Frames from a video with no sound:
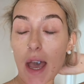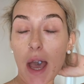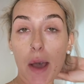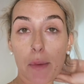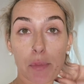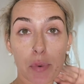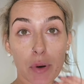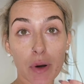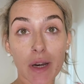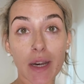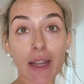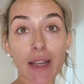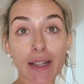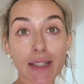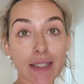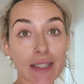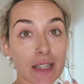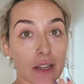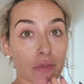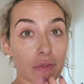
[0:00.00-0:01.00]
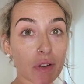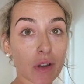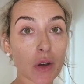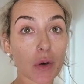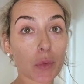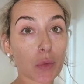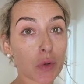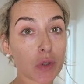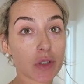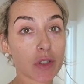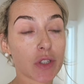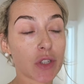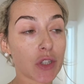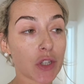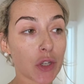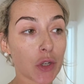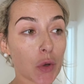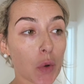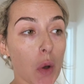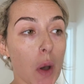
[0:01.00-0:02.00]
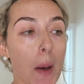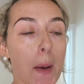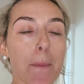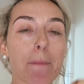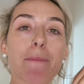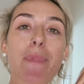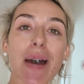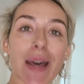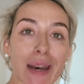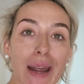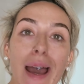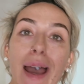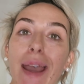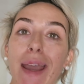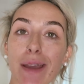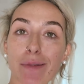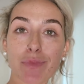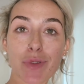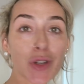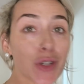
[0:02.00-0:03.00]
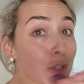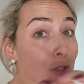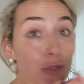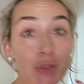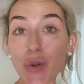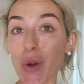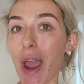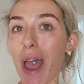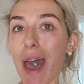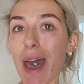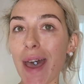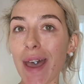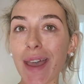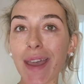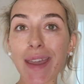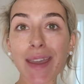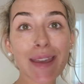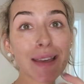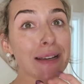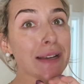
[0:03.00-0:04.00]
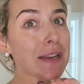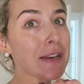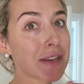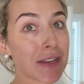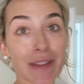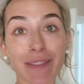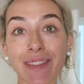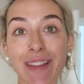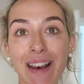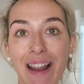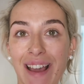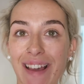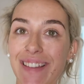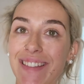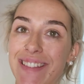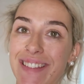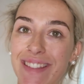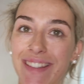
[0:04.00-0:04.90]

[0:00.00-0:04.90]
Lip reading: a pretty difficult one to do, but I am going to try nonetheless.